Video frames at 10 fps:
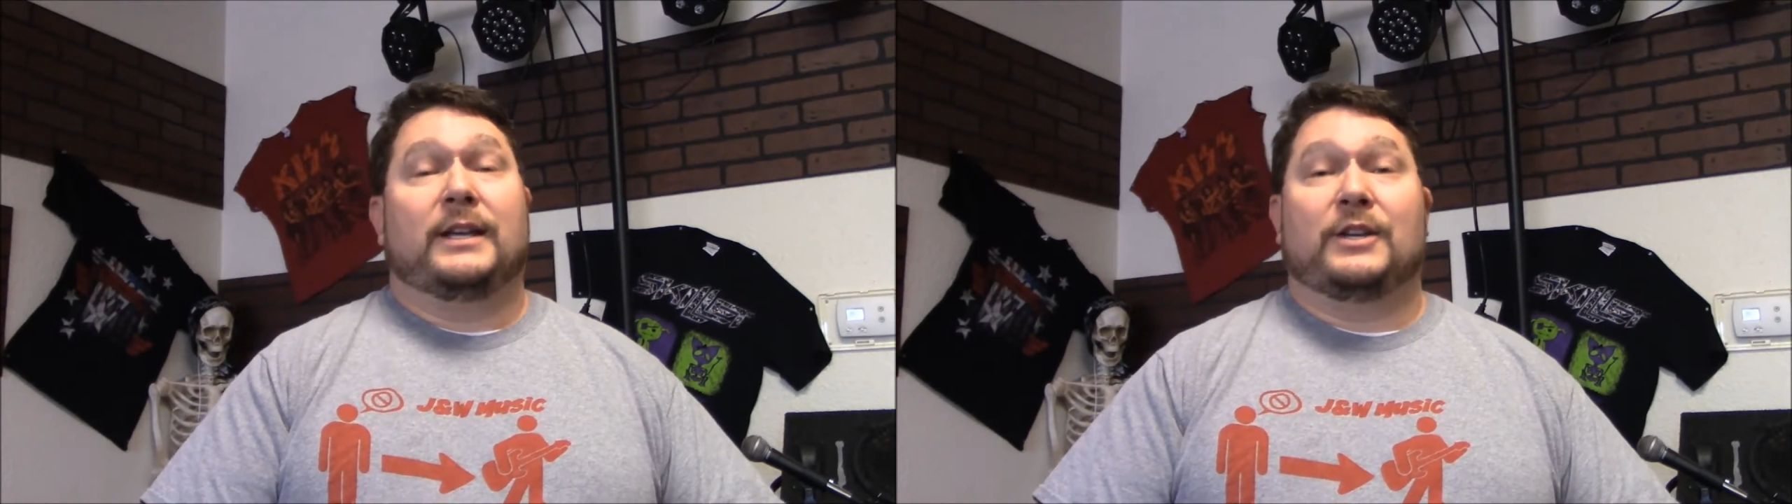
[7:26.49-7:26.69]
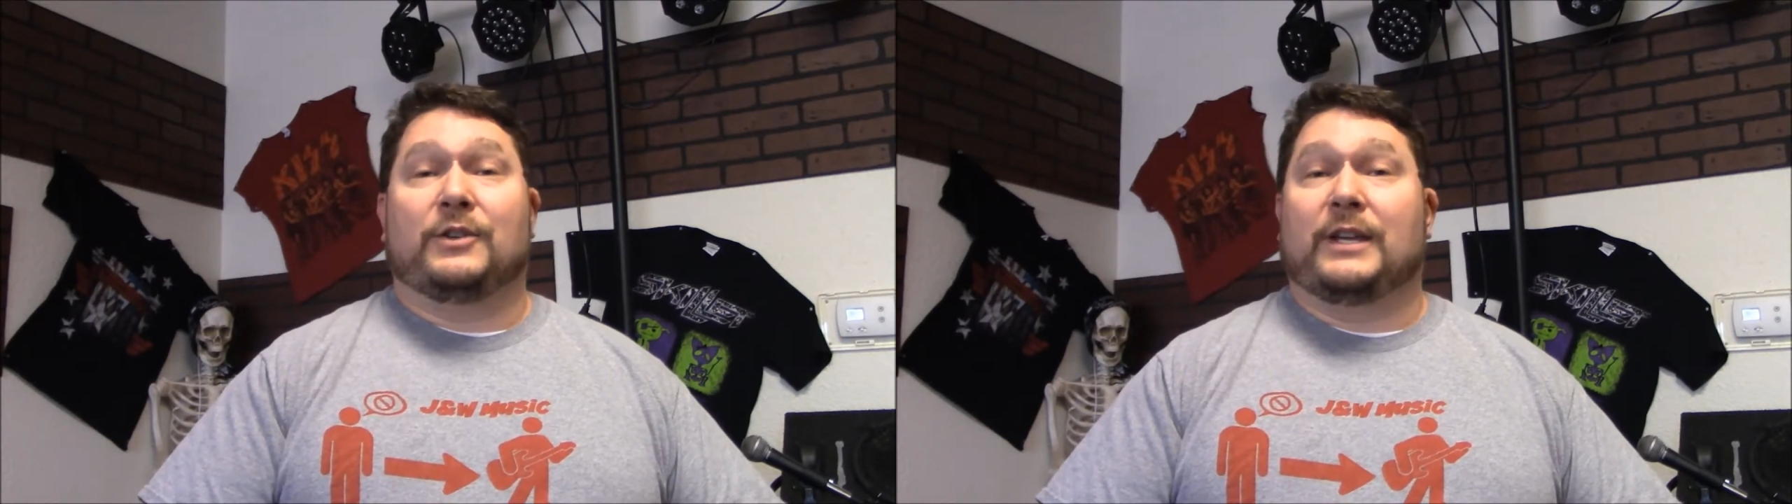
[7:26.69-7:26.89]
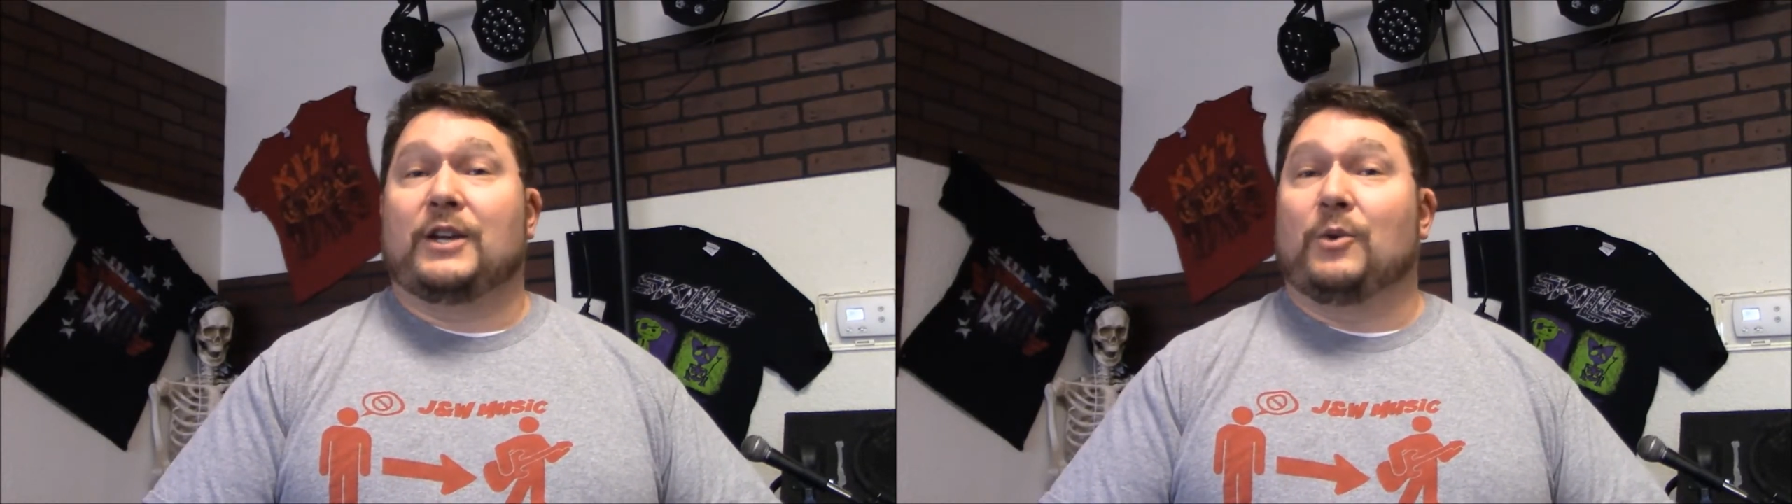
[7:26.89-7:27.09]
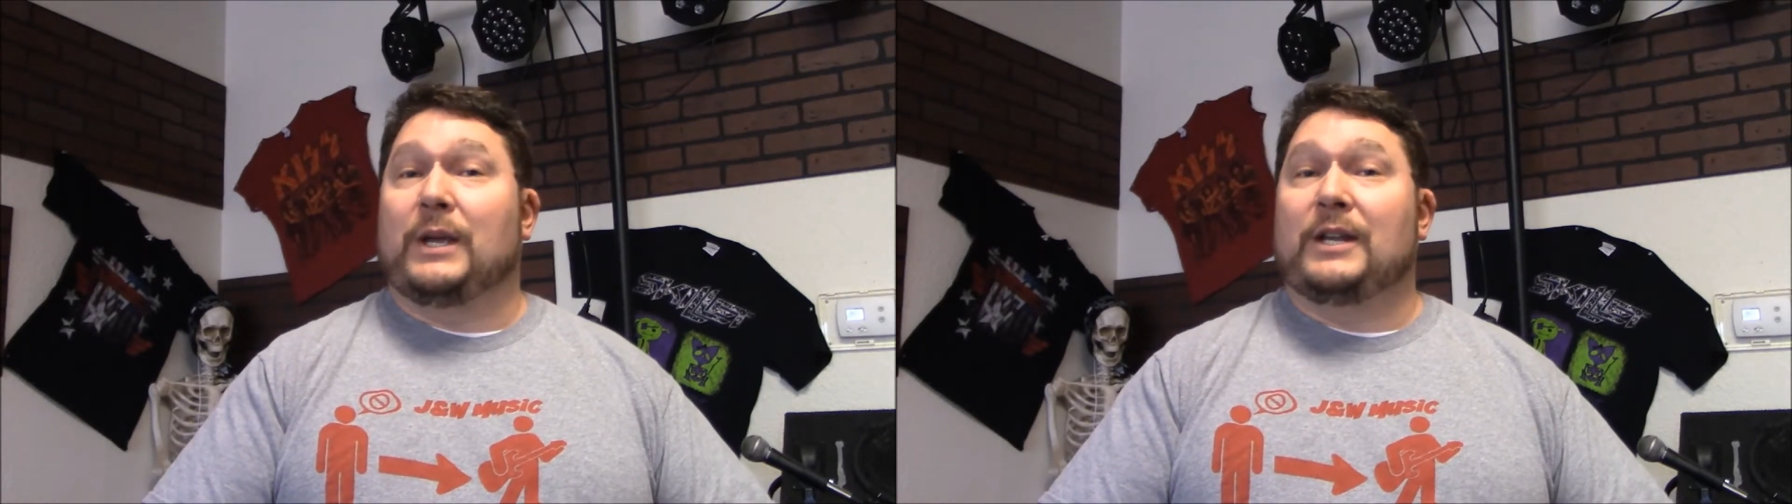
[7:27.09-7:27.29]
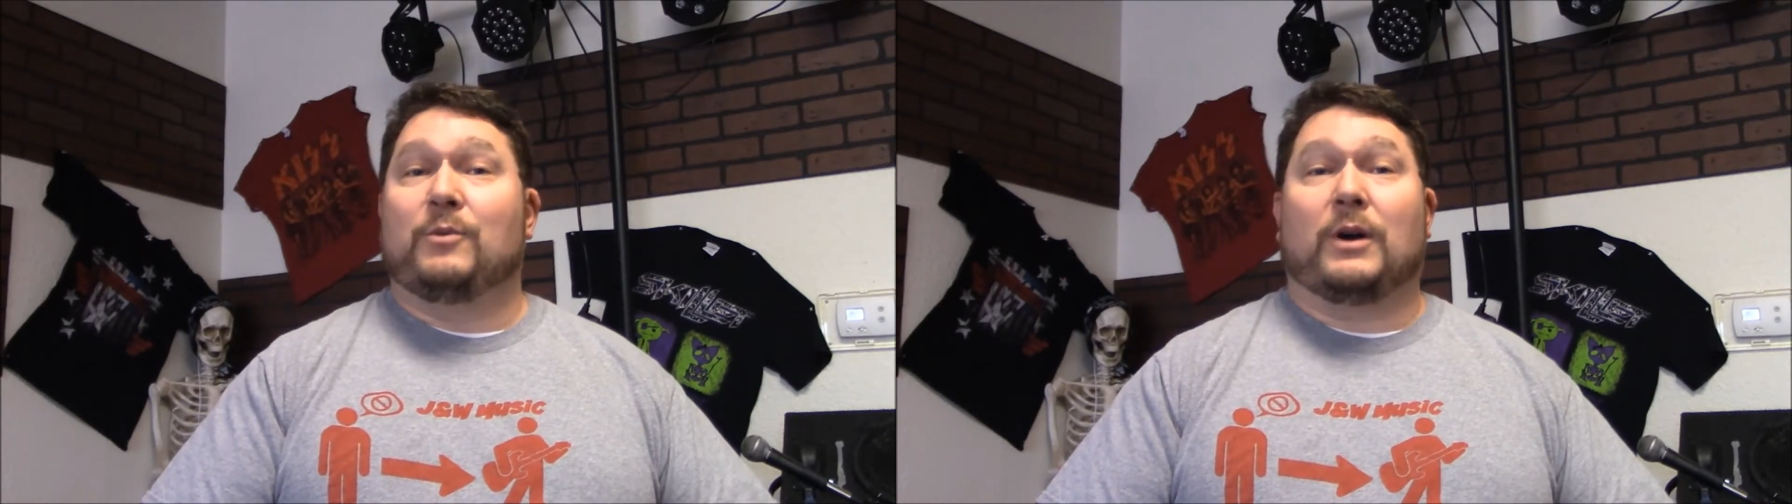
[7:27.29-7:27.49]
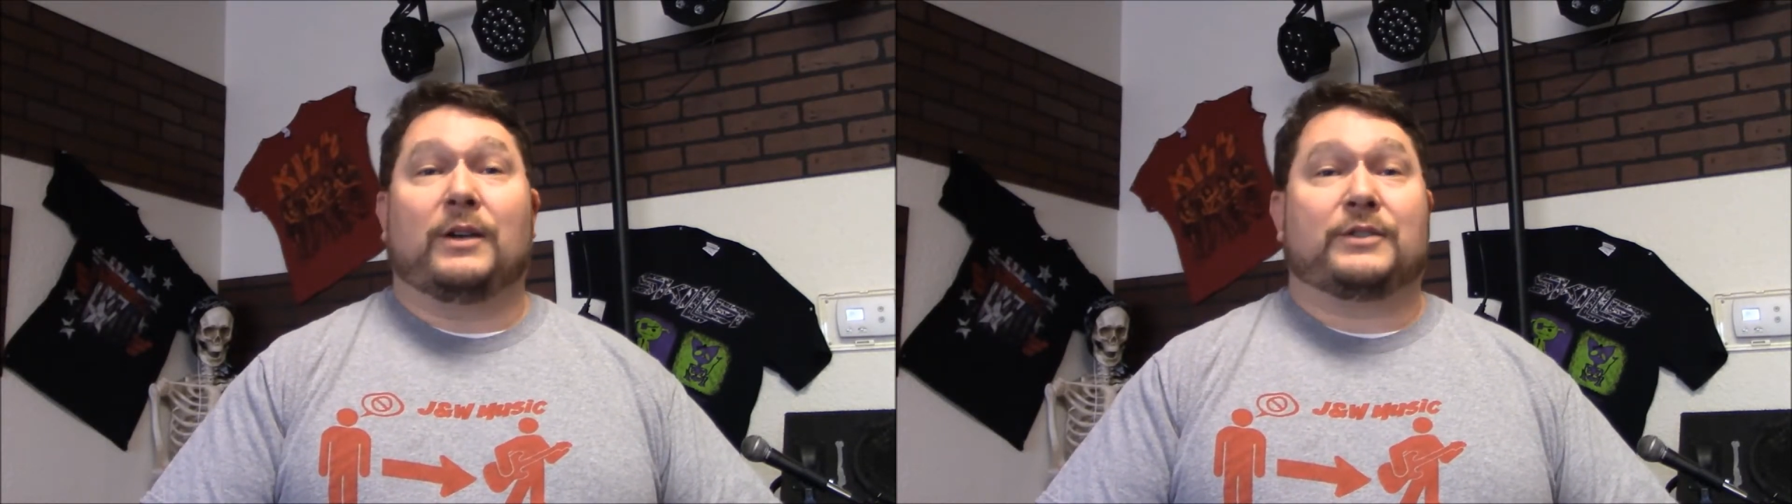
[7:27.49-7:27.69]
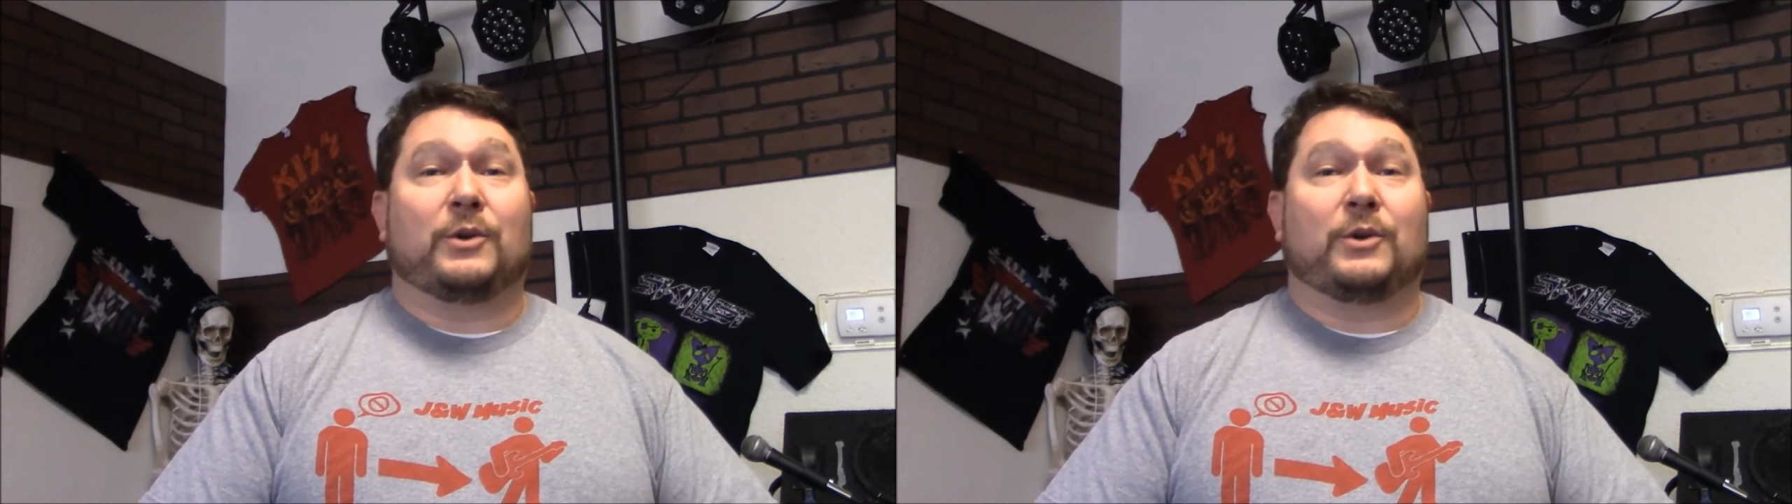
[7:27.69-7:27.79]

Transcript: you know they can go anywhere else.